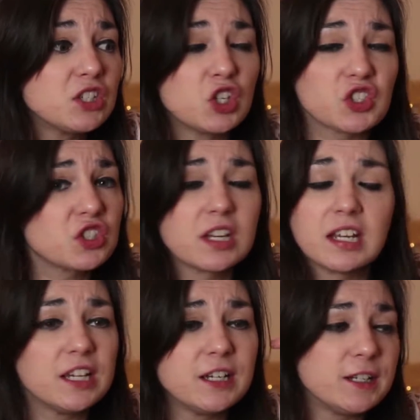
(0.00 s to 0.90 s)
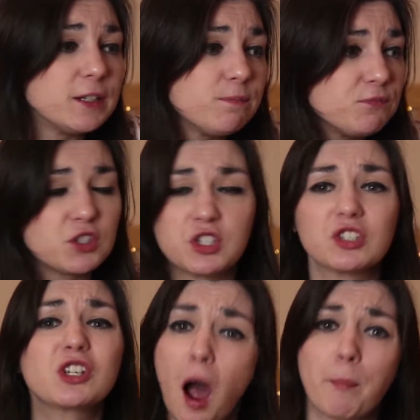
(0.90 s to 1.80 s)
Just
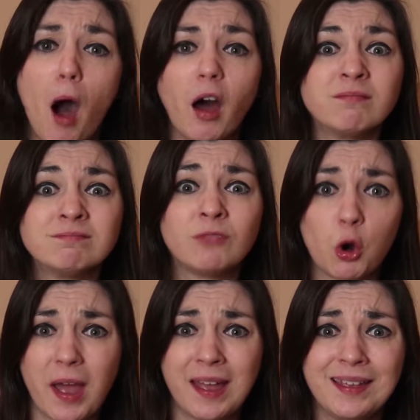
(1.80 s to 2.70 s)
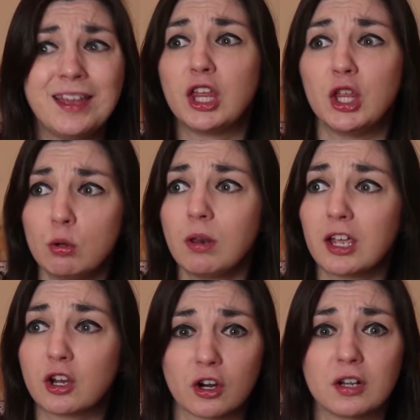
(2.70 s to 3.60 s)
cop on, okay? You
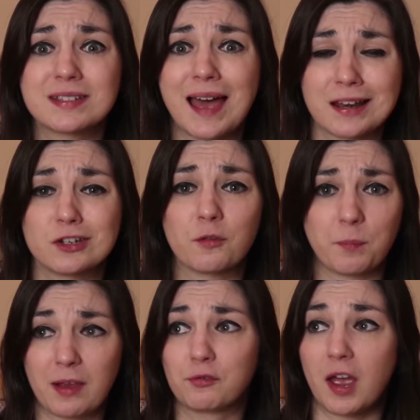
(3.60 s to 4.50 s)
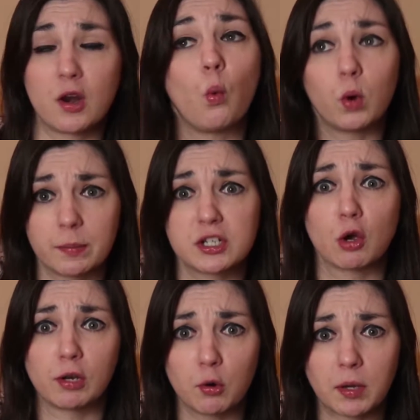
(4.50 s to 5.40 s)
like girls and your best friend would have been
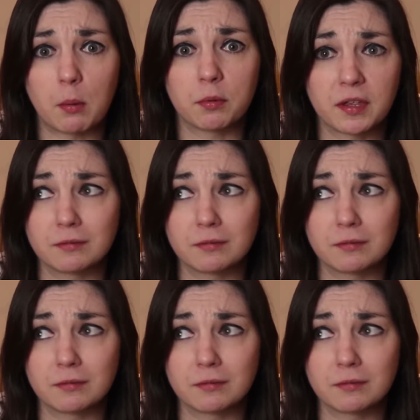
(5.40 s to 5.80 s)
totally okay with